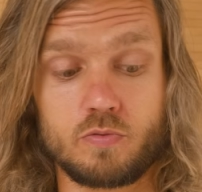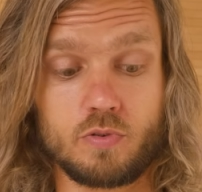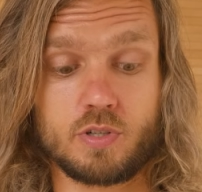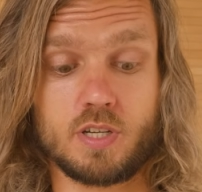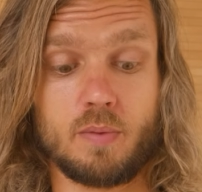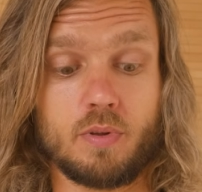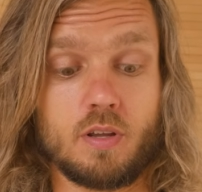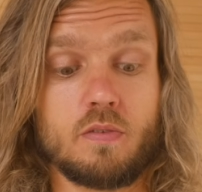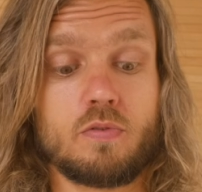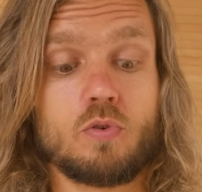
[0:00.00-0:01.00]
For example,
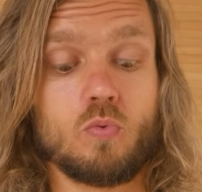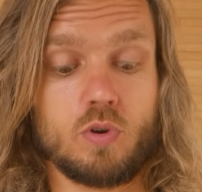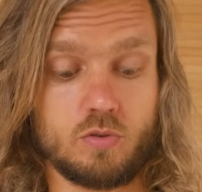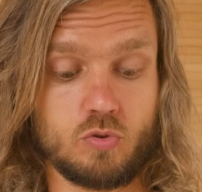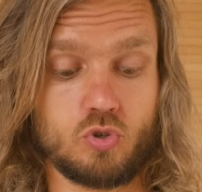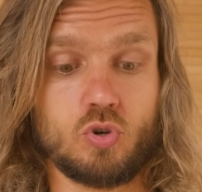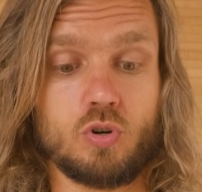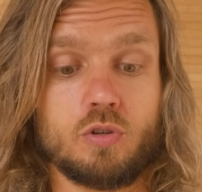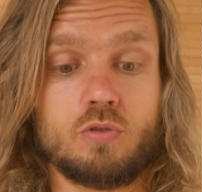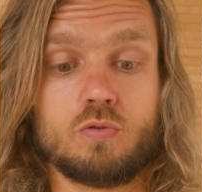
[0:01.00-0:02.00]
if you want to
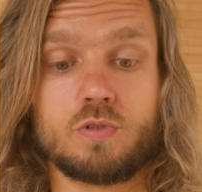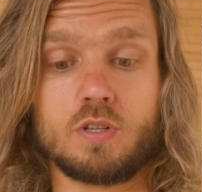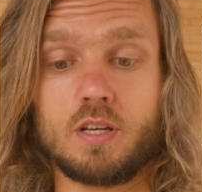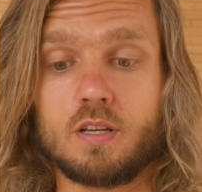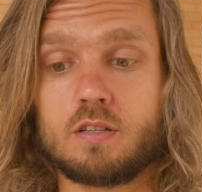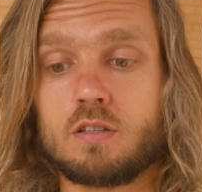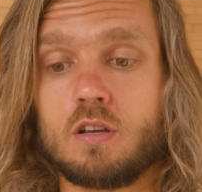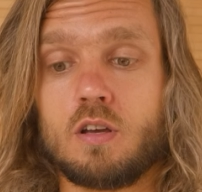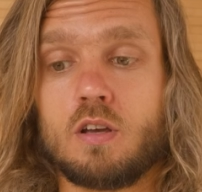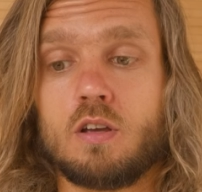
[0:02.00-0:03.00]
join two slings,
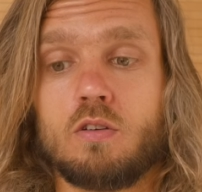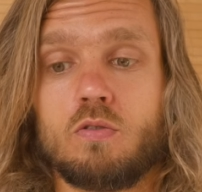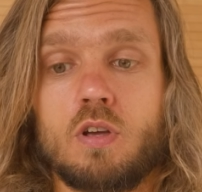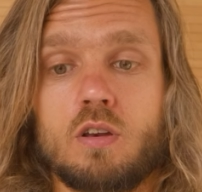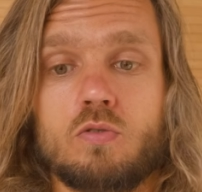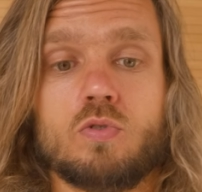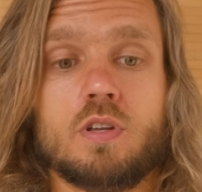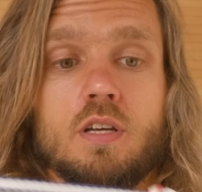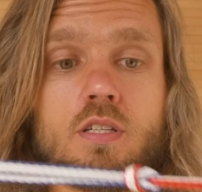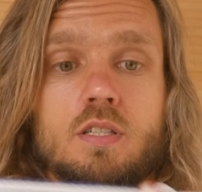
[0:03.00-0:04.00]
you can do
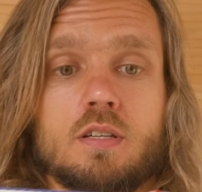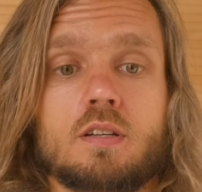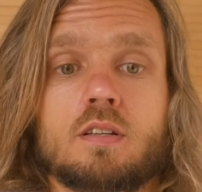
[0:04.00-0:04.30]
this,